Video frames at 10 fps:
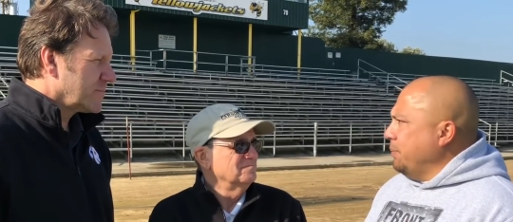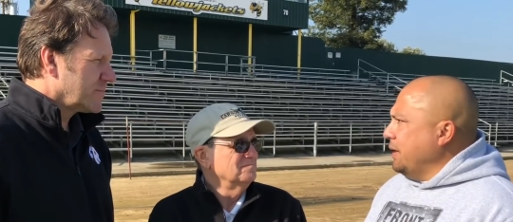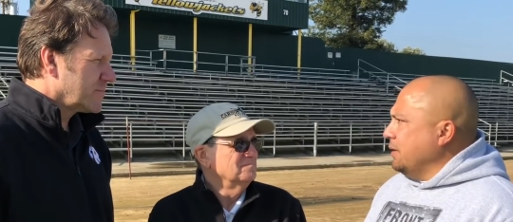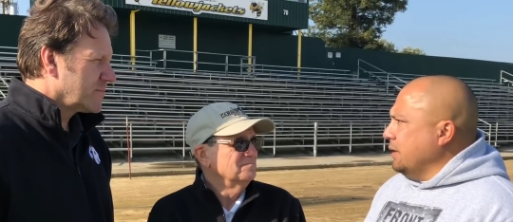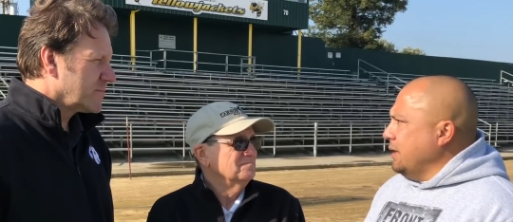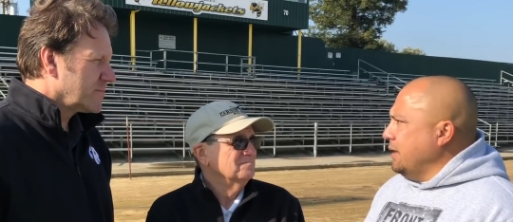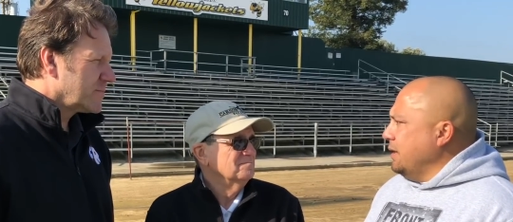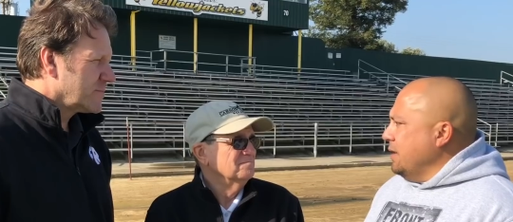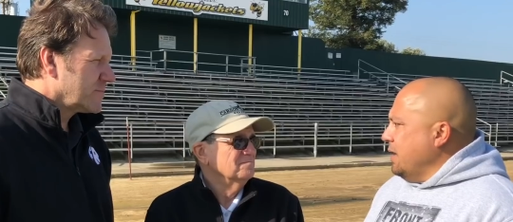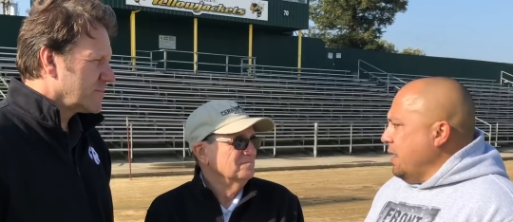Speaker 1: a big lead,
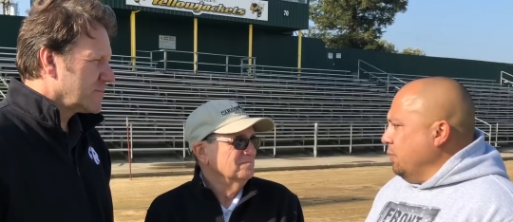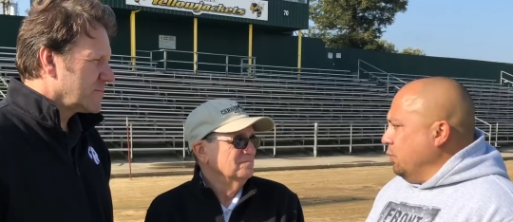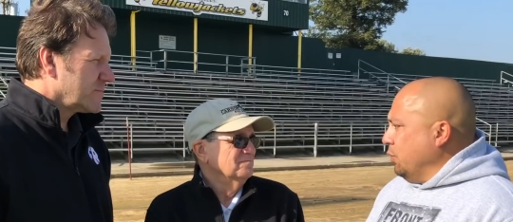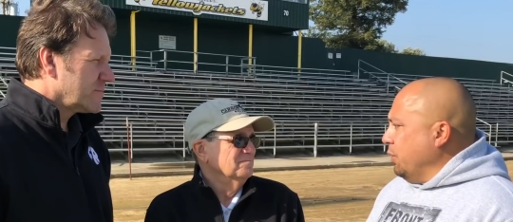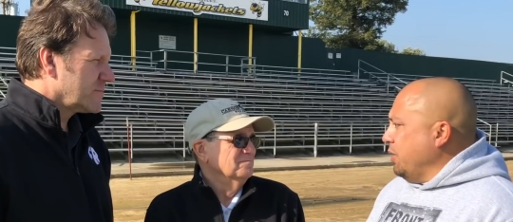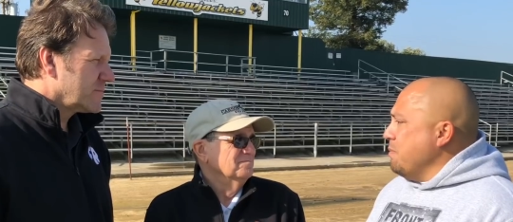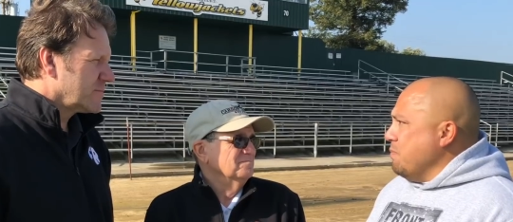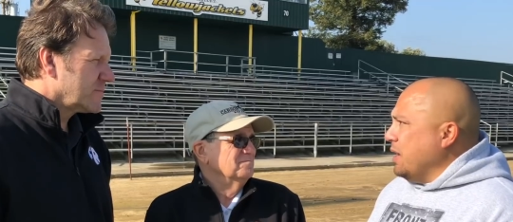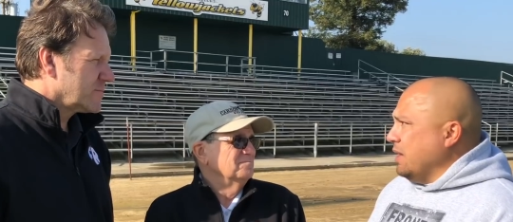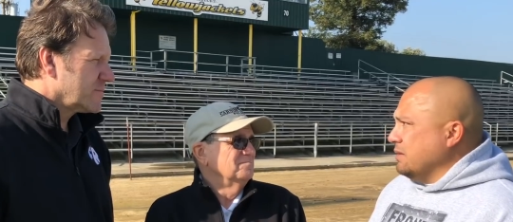and were within
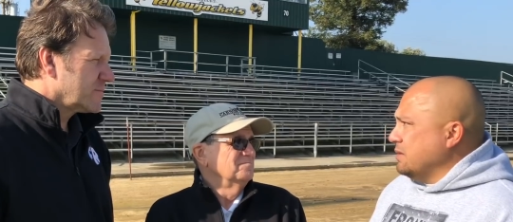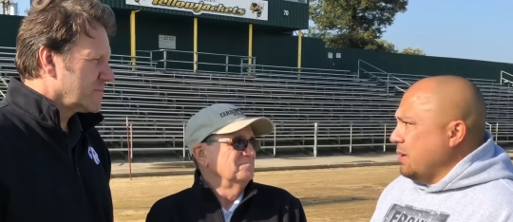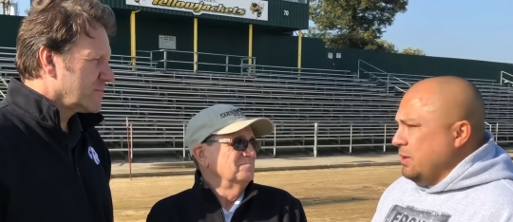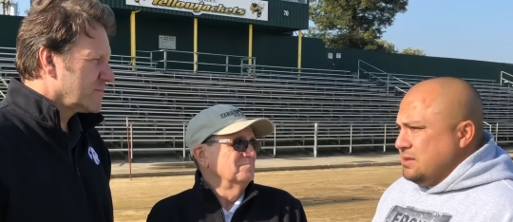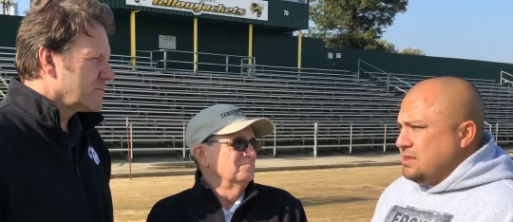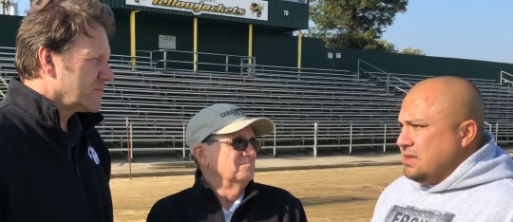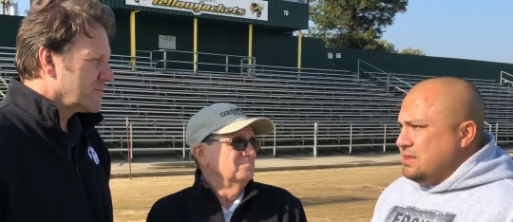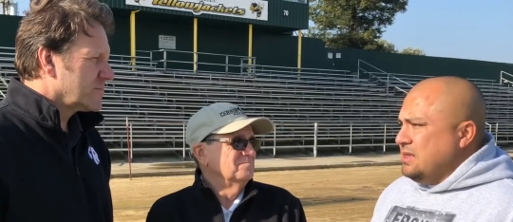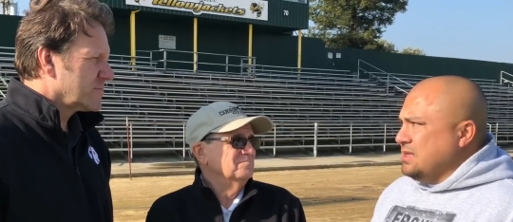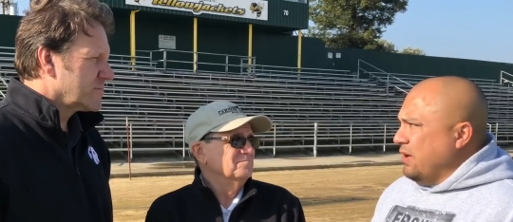minutes. I mean, 60,
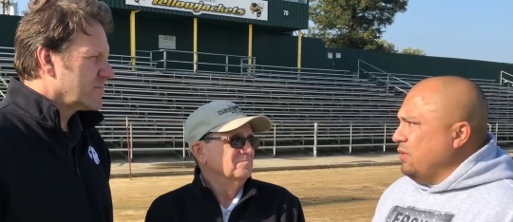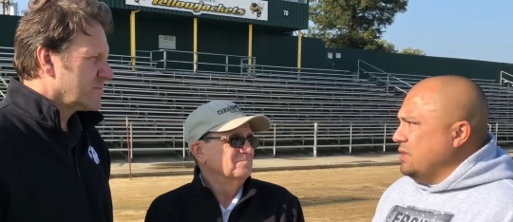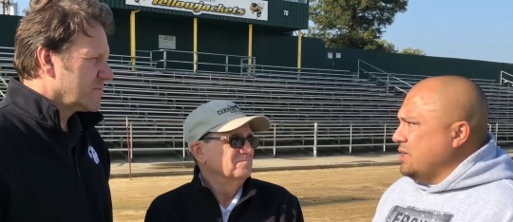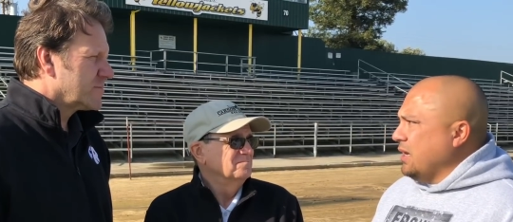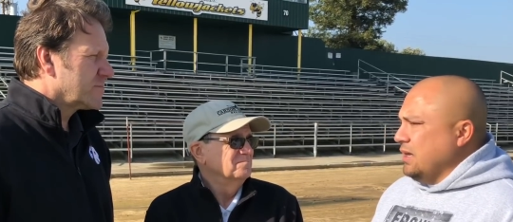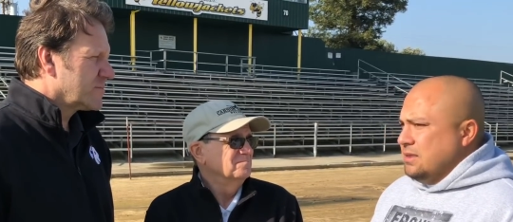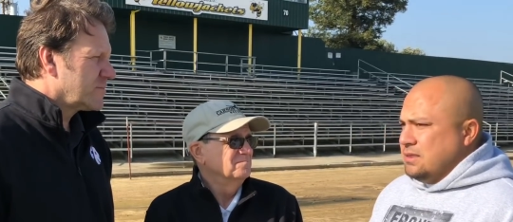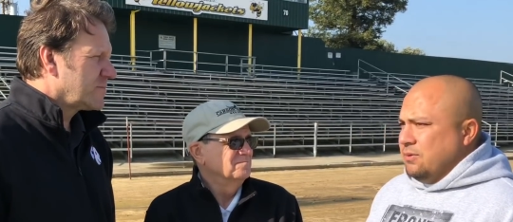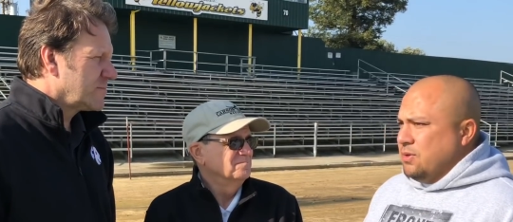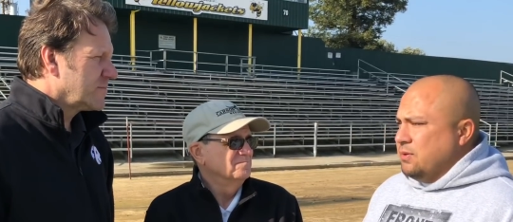70 seconds
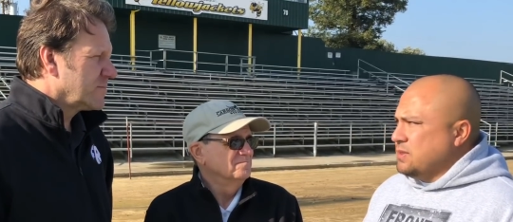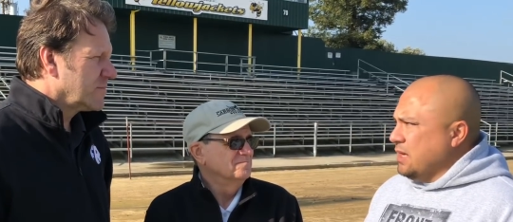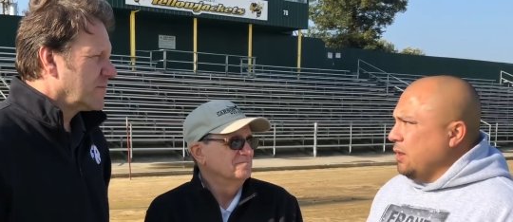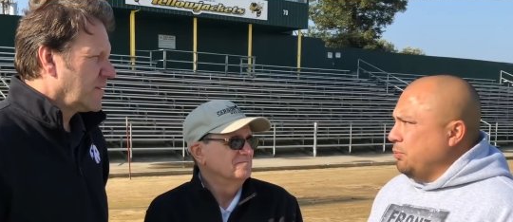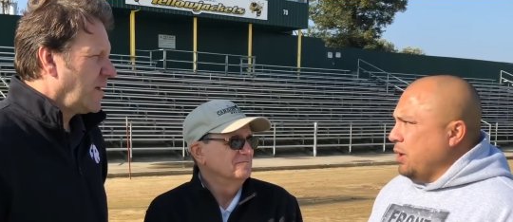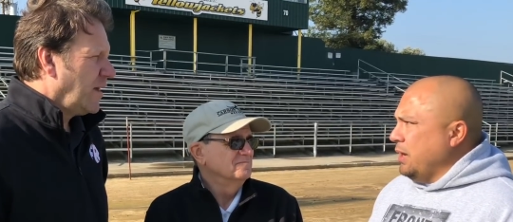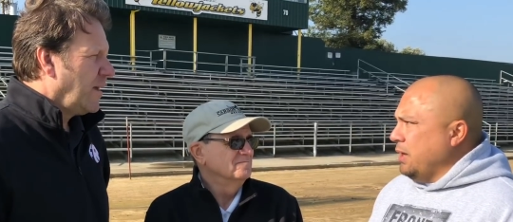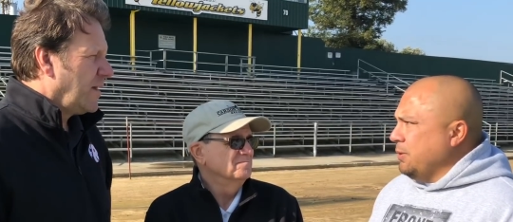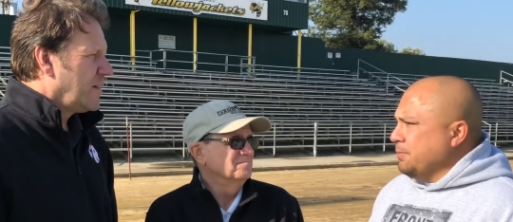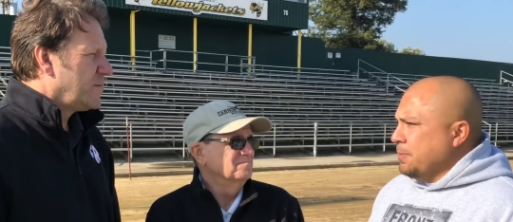of, of celebrating
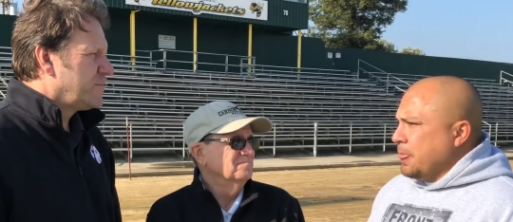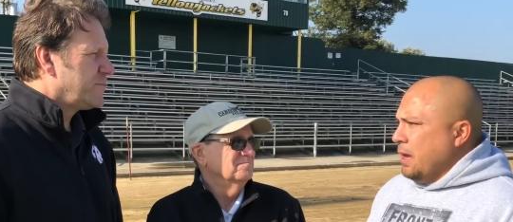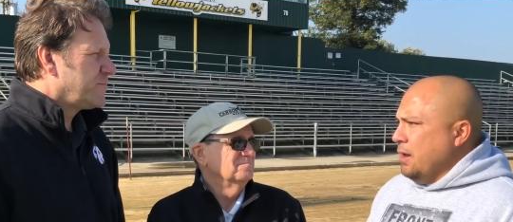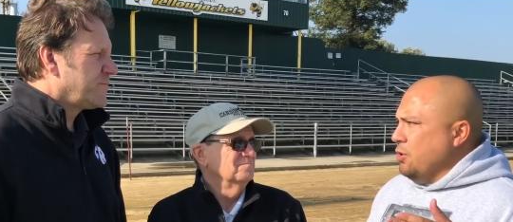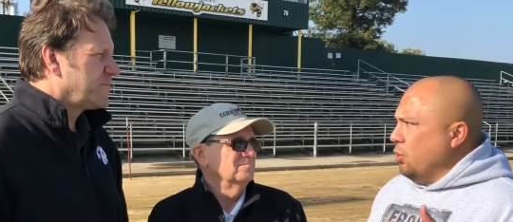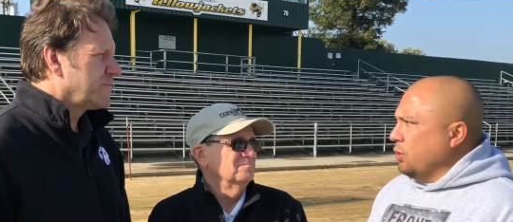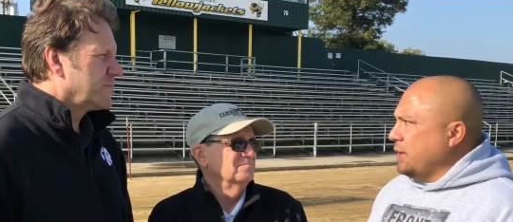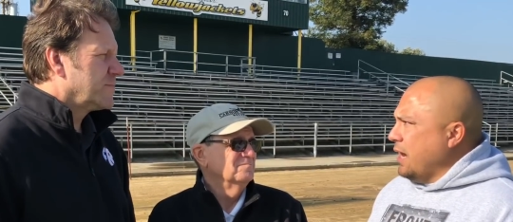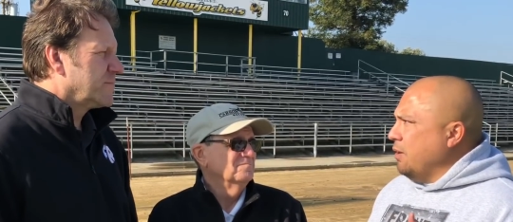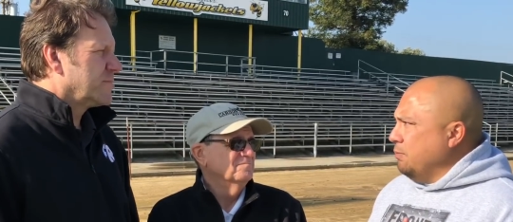a
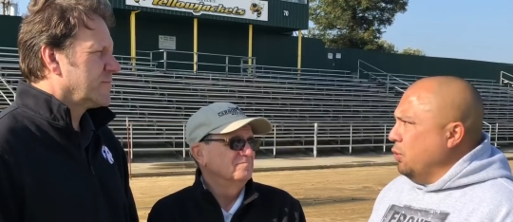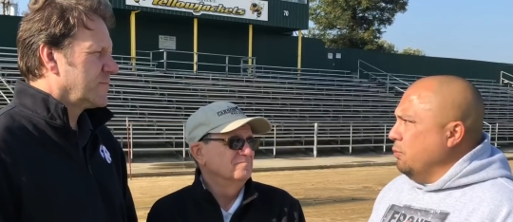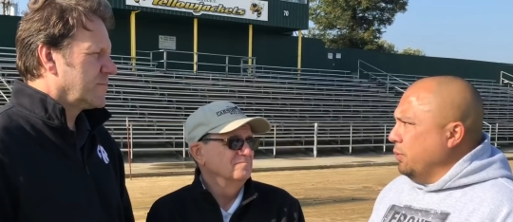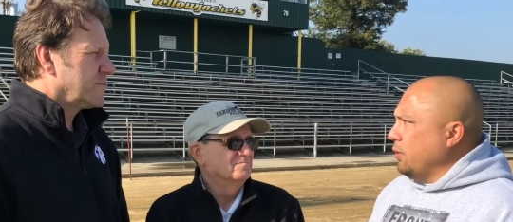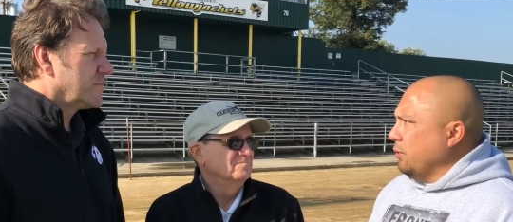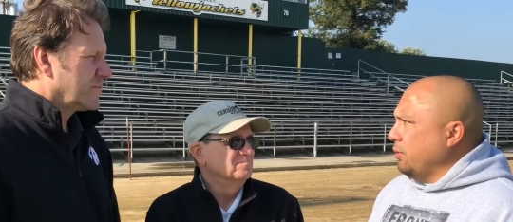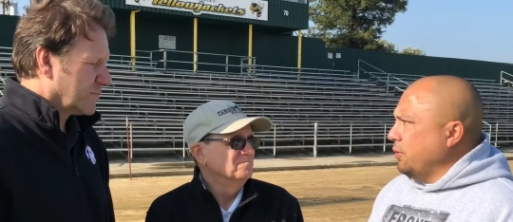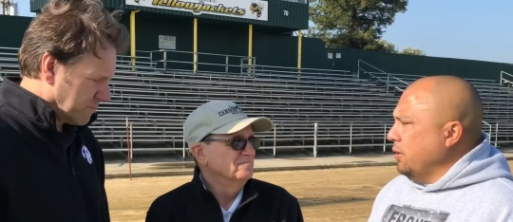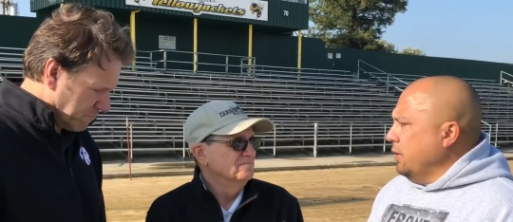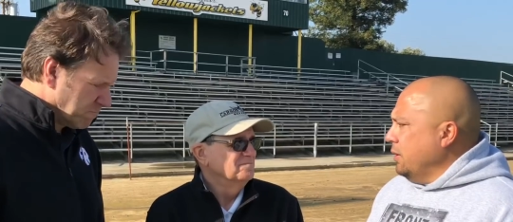NorCal Bowl berth
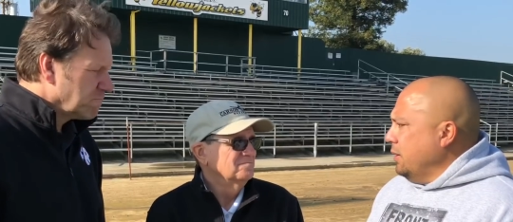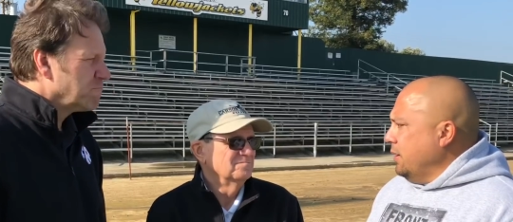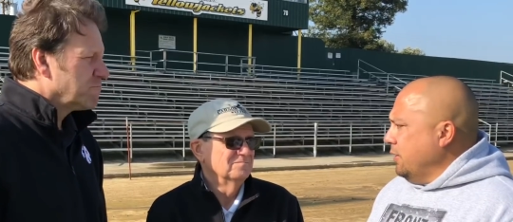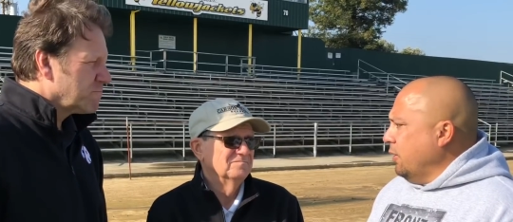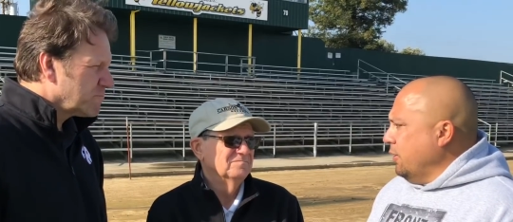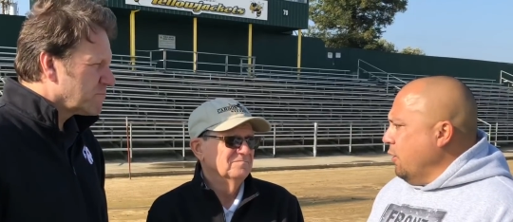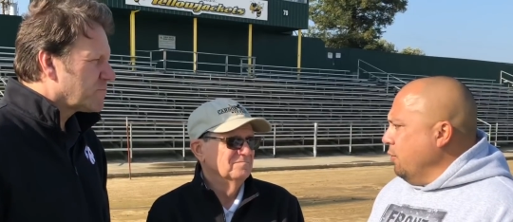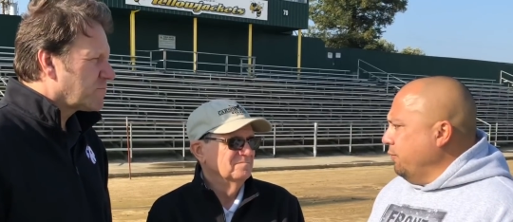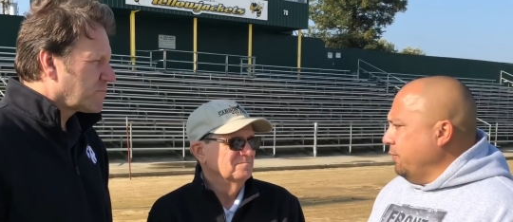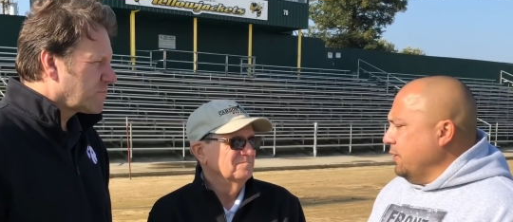mm-hmm. here on the
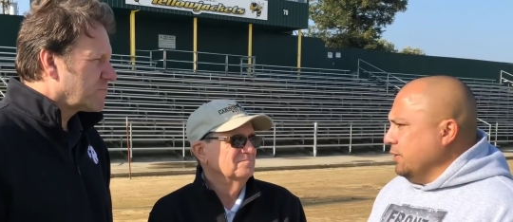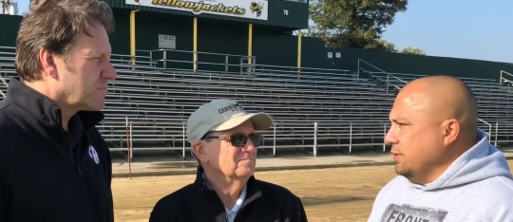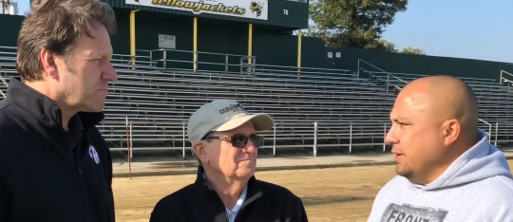home field.